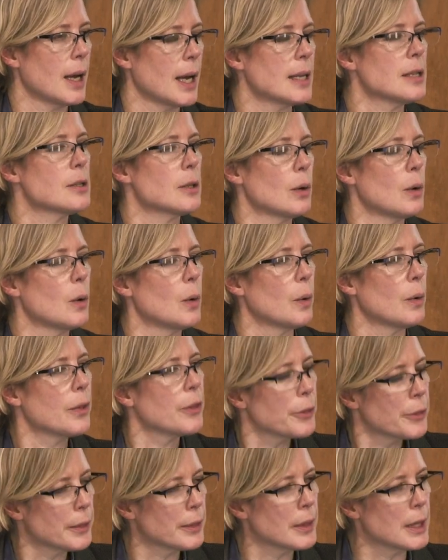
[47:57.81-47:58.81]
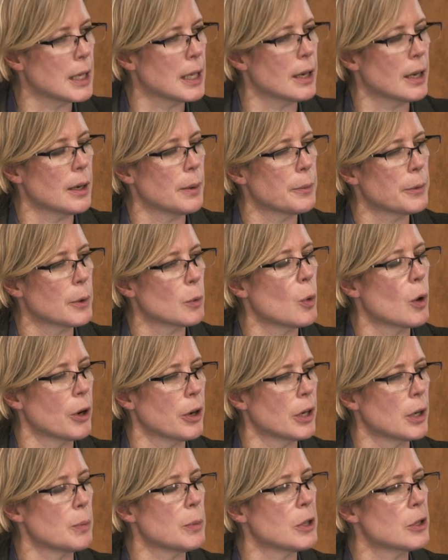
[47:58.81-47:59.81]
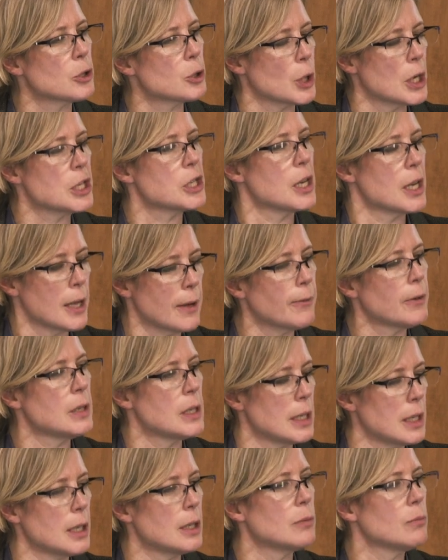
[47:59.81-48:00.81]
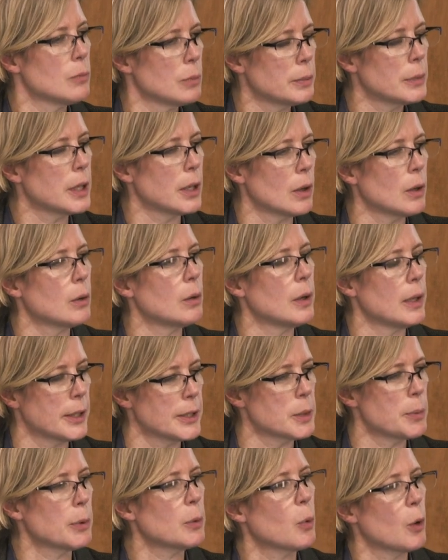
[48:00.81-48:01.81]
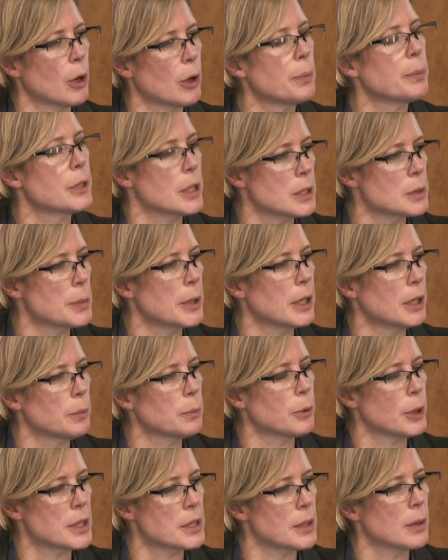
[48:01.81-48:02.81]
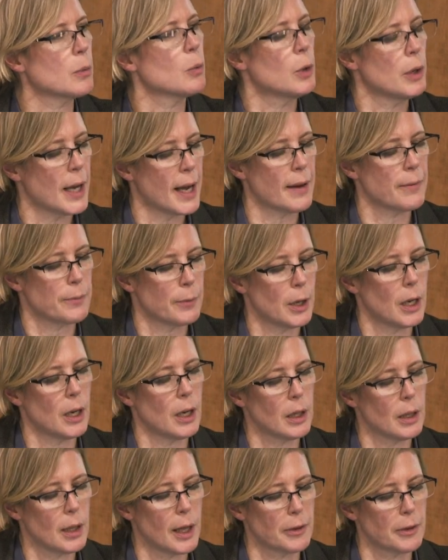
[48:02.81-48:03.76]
And so the Warren administration, if indeed, you know, Elizabeth Warren does become president, will have a